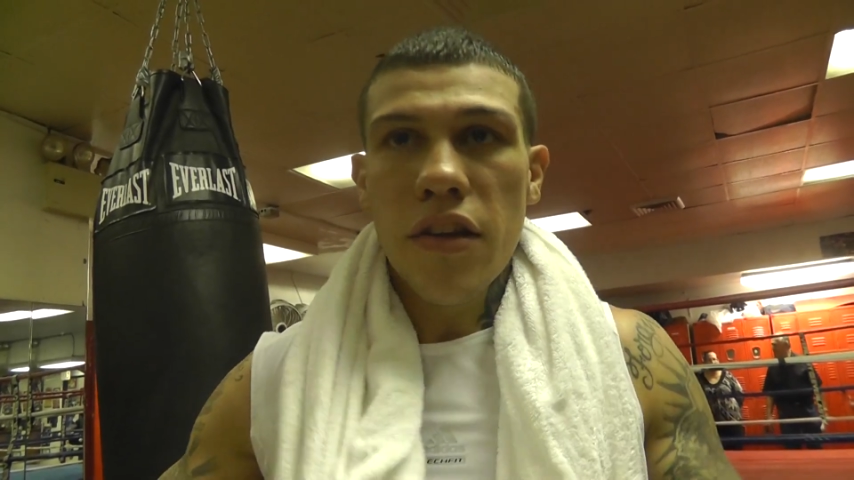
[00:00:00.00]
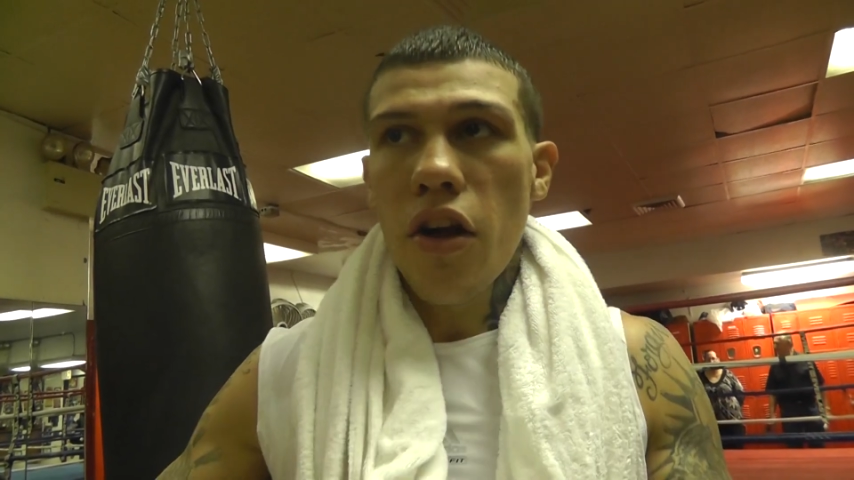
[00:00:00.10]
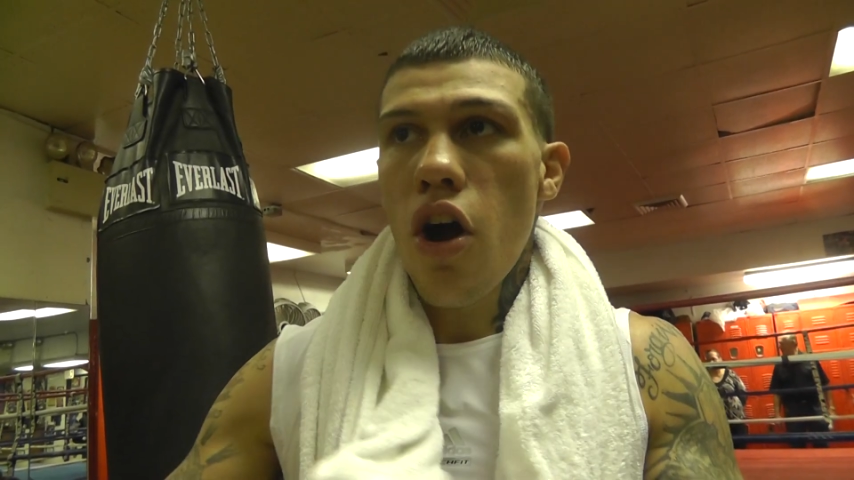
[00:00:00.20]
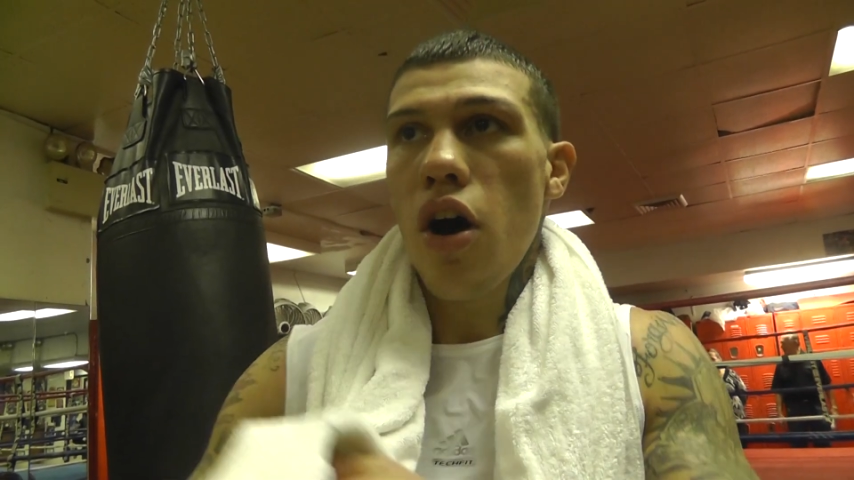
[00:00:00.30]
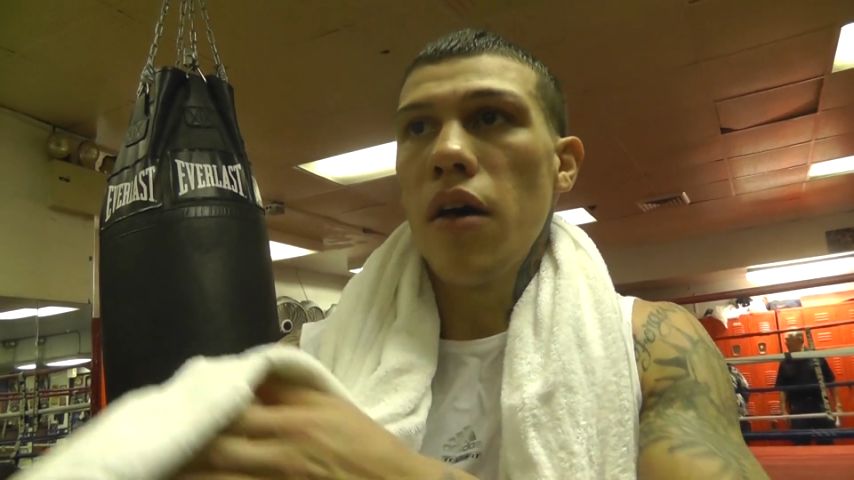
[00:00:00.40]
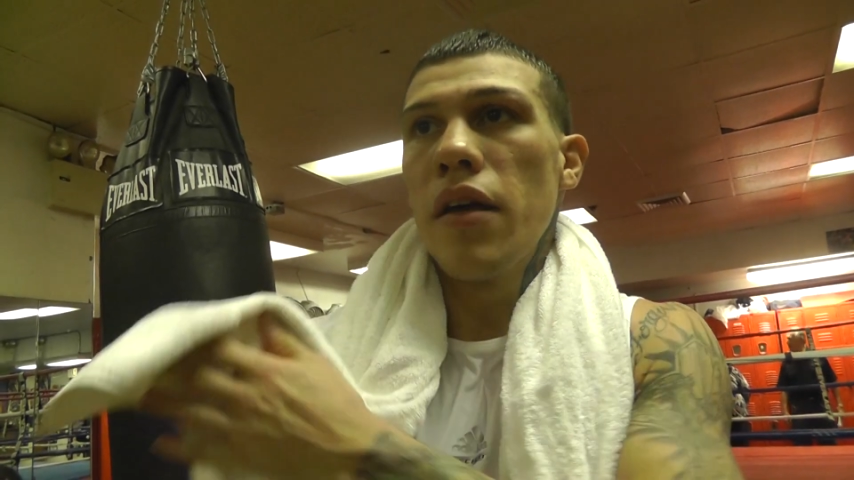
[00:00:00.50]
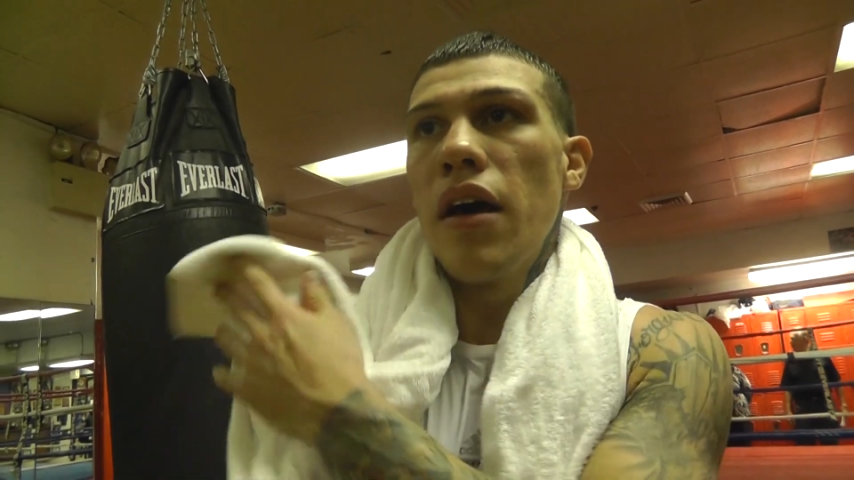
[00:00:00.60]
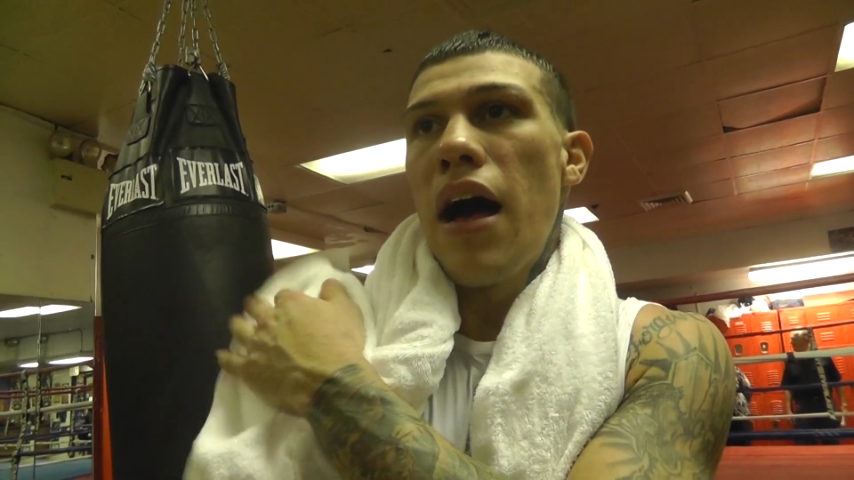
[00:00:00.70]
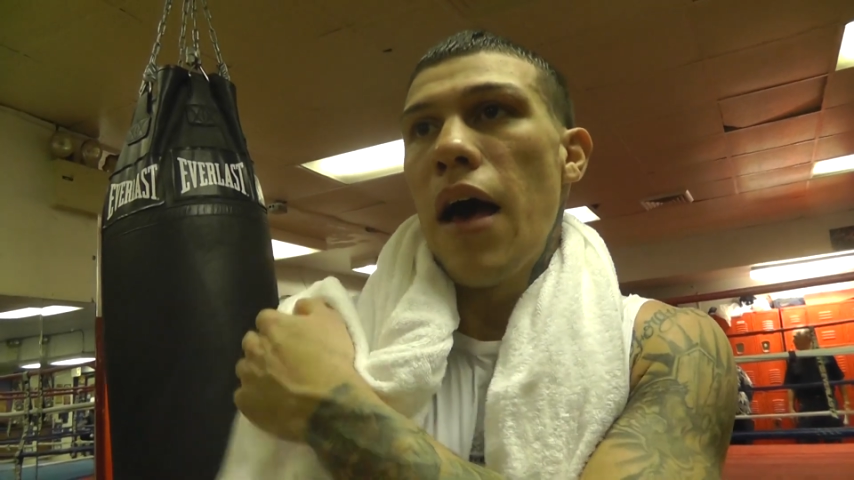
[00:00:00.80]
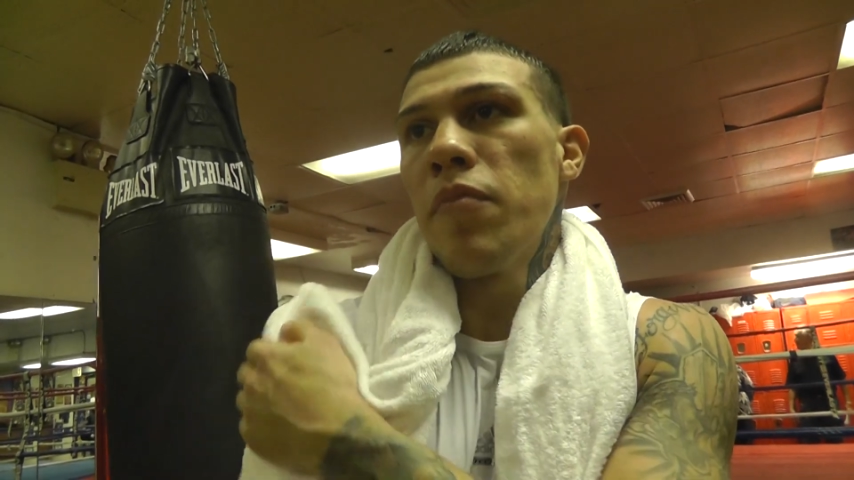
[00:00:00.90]
they're all
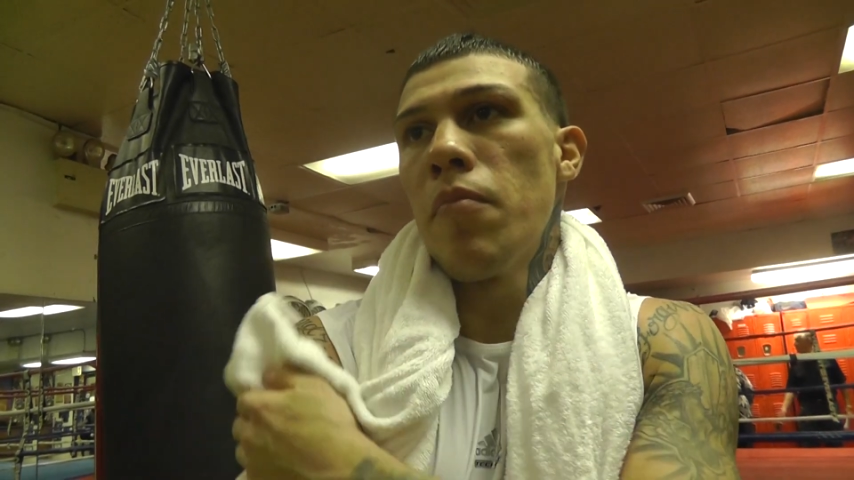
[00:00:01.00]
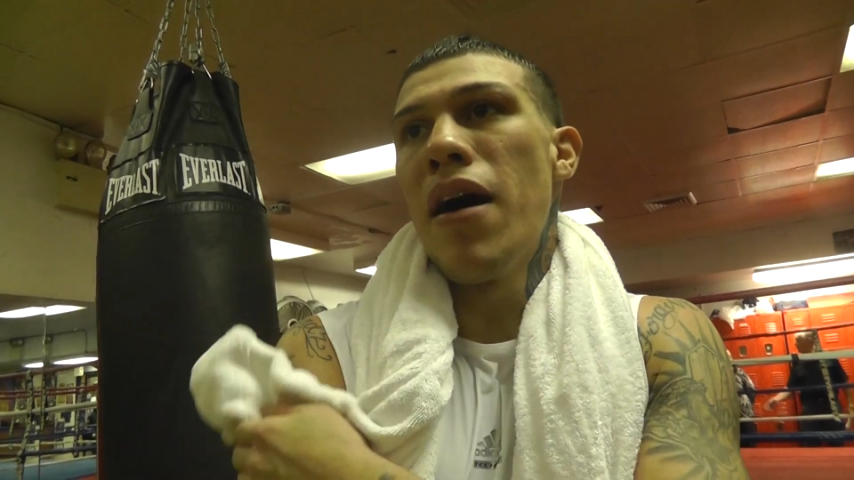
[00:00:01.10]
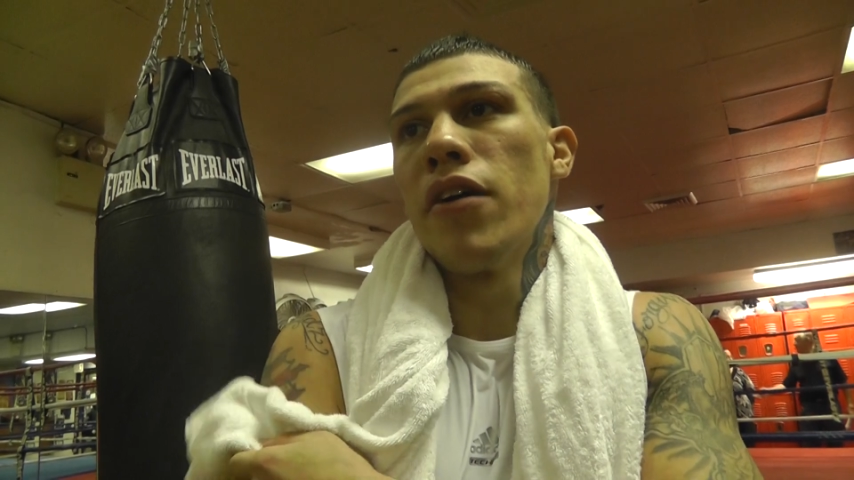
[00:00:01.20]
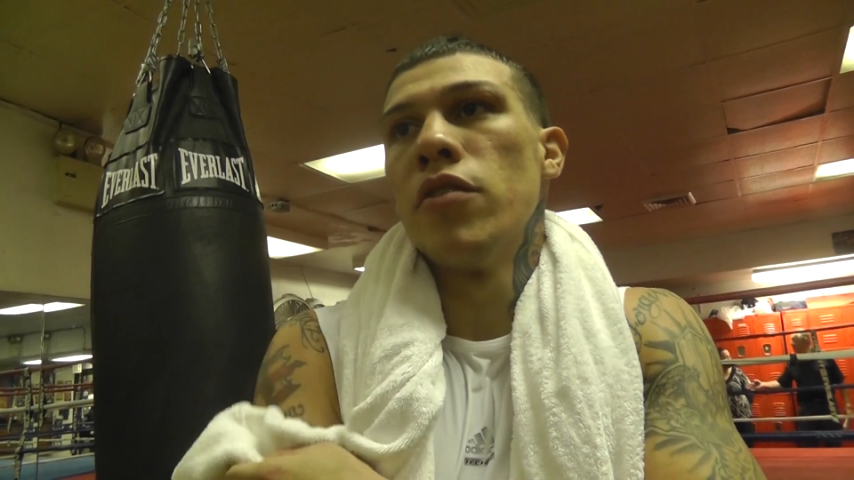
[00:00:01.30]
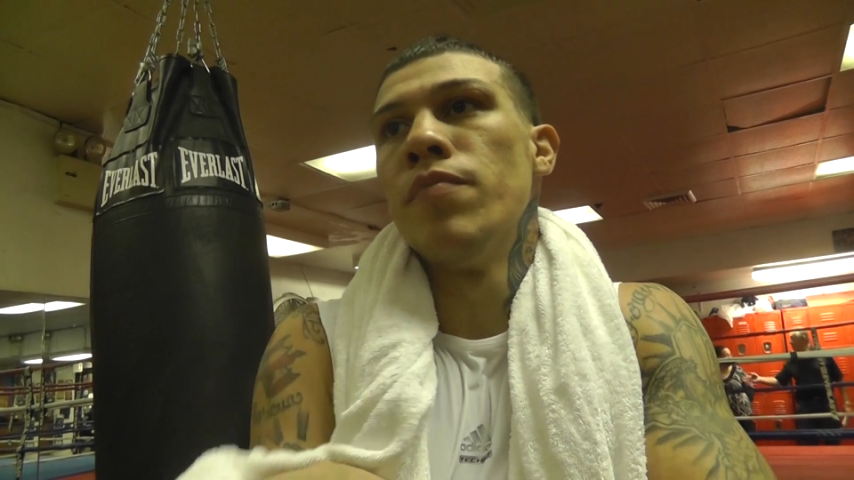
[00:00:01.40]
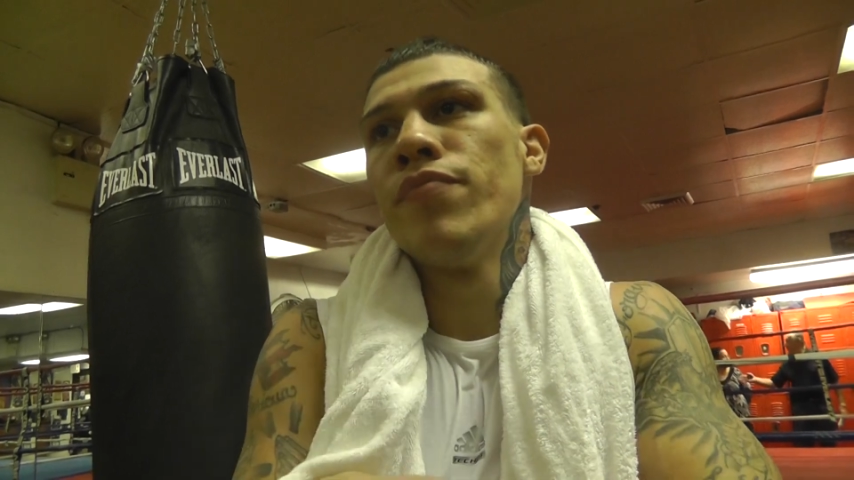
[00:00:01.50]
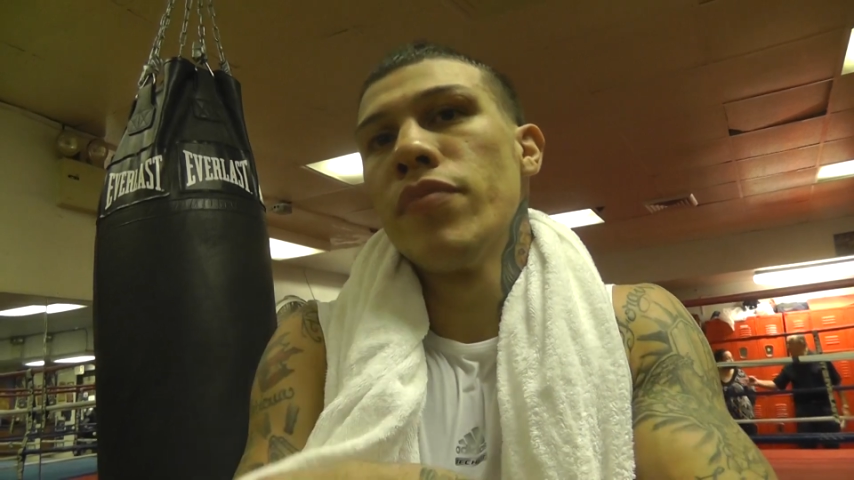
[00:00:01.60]
hyped about him.